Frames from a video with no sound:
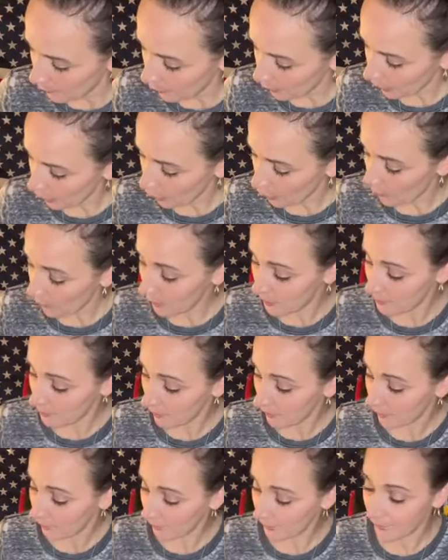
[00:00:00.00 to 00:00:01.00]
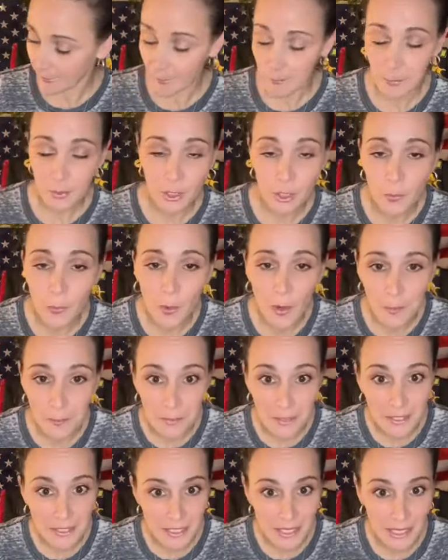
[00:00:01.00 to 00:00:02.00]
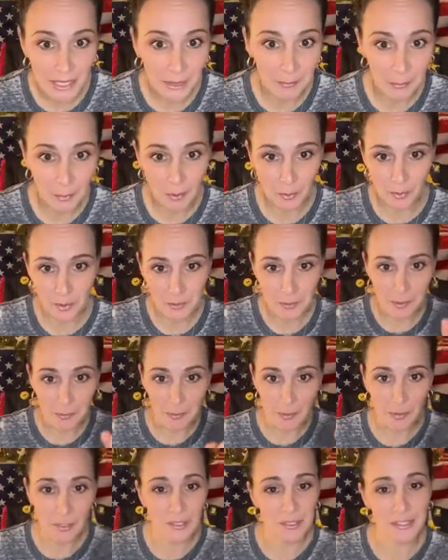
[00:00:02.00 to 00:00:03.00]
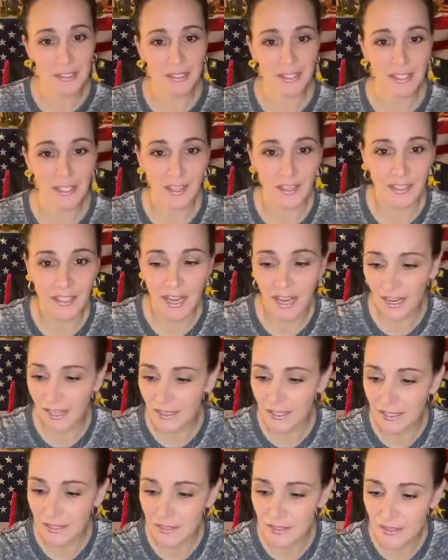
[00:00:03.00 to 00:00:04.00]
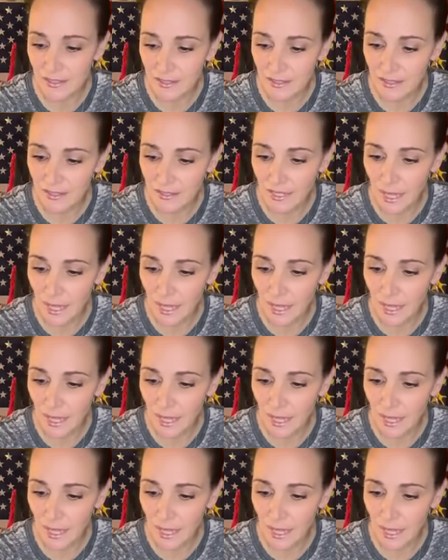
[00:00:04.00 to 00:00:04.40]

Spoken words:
I'm putting you on my table because my book is inside. Hi, Lisa.